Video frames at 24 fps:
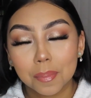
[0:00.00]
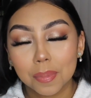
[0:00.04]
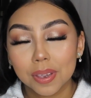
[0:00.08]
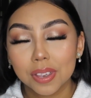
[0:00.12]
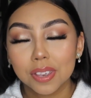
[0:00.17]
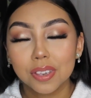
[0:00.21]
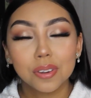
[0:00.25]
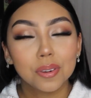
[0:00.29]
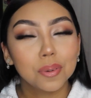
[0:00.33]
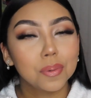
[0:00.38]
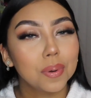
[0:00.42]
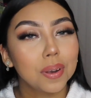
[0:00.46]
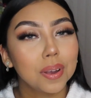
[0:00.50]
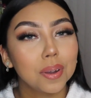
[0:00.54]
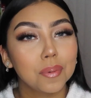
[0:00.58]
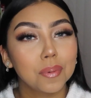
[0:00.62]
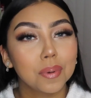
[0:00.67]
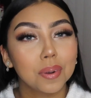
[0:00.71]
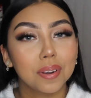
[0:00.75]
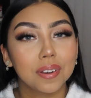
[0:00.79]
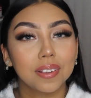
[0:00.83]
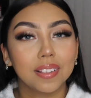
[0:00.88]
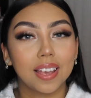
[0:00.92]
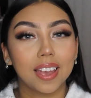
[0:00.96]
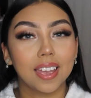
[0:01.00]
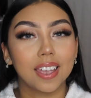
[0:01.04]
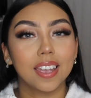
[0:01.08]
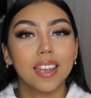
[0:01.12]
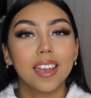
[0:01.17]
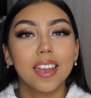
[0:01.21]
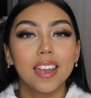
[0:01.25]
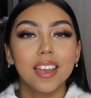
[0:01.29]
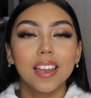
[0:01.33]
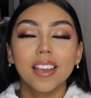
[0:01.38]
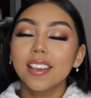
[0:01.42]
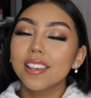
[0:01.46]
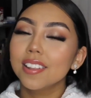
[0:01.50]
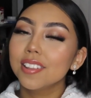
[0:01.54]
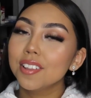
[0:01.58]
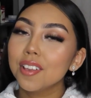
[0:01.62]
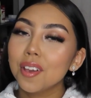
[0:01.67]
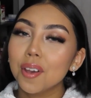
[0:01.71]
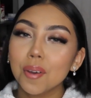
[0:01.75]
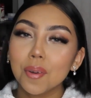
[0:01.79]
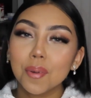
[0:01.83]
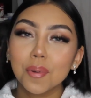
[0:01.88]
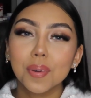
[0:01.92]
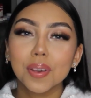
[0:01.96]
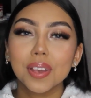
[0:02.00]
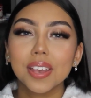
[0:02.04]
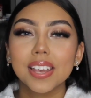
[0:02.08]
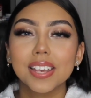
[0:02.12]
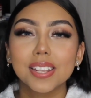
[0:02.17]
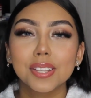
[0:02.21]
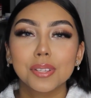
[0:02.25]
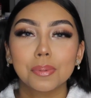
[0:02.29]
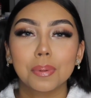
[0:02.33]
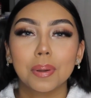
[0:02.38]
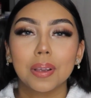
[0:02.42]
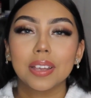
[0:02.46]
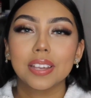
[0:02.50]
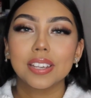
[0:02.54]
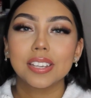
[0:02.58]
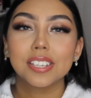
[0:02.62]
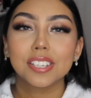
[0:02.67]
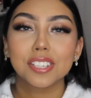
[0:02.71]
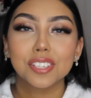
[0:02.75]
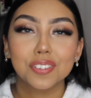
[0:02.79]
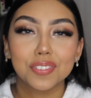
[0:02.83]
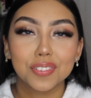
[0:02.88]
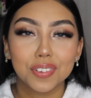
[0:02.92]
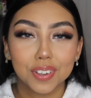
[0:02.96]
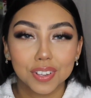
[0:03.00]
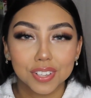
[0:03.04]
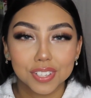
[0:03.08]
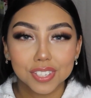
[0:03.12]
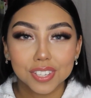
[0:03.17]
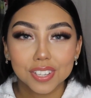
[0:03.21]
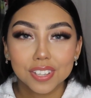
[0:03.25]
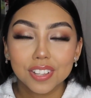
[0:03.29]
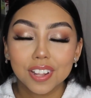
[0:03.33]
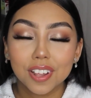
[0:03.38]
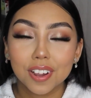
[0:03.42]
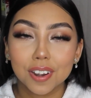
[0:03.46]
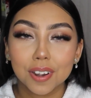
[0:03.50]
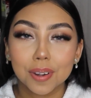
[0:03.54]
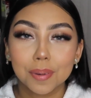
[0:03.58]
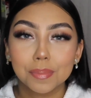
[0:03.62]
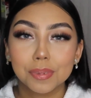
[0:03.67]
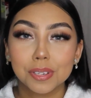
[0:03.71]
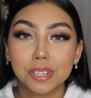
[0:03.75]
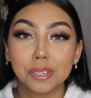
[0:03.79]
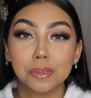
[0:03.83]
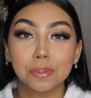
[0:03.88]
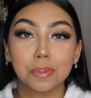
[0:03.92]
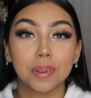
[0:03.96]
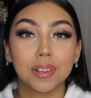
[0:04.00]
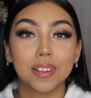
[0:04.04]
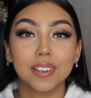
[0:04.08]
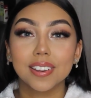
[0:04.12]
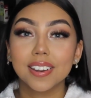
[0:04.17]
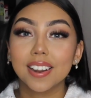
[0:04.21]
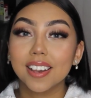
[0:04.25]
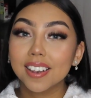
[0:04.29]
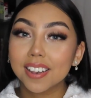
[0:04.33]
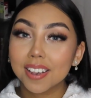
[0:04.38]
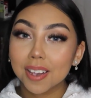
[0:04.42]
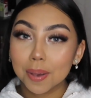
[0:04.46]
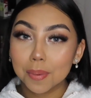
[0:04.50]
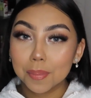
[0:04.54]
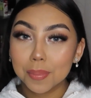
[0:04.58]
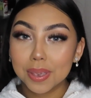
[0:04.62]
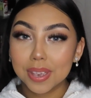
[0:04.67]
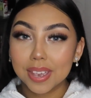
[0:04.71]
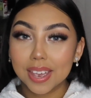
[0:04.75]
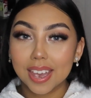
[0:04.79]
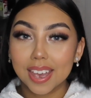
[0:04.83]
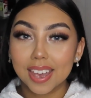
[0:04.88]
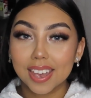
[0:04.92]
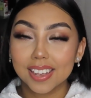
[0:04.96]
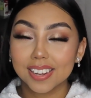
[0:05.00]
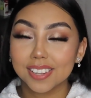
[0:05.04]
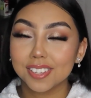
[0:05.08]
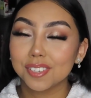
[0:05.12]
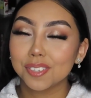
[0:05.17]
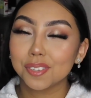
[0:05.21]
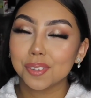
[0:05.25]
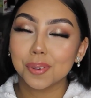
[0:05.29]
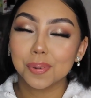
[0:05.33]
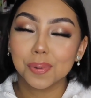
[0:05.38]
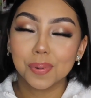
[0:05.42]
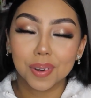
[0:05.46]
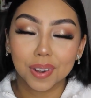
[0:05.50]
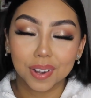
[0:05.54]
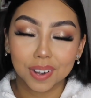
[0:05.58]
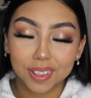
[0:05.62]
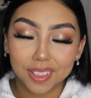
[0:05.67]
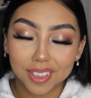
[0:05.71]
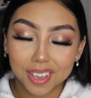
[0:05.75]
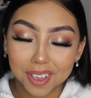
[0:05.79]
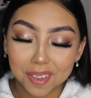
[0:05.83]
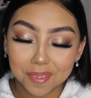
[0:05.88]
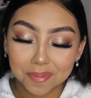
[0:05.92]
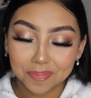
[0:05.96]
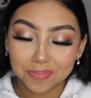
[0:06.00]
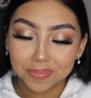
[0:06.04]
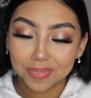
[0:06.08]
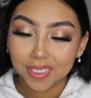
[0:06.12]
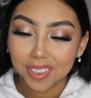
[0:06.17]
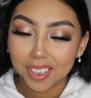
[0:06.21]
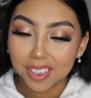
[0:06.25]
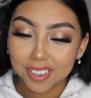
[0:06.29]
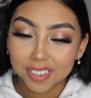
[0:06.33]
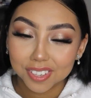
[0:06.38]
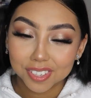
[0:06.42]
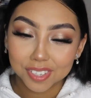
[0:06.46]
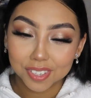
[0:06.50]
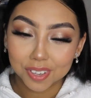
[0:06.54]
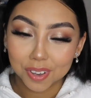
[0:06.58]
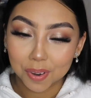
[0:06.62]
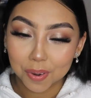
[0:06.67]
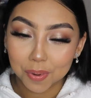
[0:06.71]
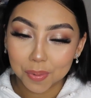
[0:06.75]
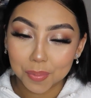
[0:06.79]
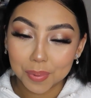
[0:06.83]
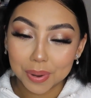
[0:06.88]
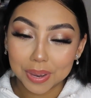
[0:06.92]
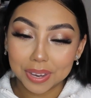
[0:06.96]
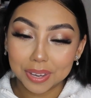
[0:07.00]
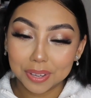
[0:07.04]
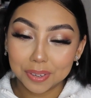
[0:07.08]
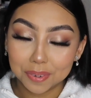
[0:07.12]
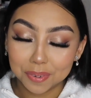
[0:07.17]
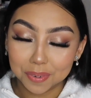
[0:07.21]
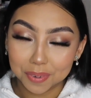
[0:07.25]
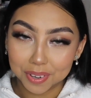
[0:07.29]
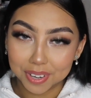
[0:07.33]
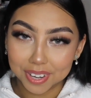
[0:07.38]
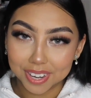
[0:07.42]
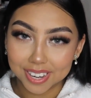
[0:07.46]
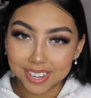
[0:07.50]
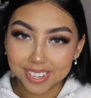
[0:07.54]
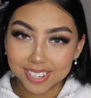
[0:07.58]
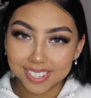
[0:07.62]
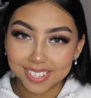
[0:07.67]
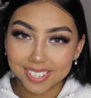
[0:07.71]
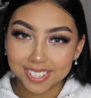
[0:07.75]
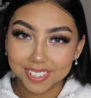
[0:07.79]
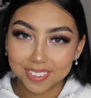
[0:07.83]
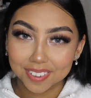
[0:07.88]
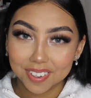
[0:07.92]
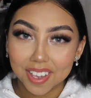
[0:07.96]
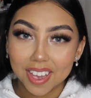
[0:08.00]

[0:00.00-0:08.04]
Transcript: But you know what, we were like, no, it's probably just a false alarm, she's probably not coming yet, it's too early. So we ignored it.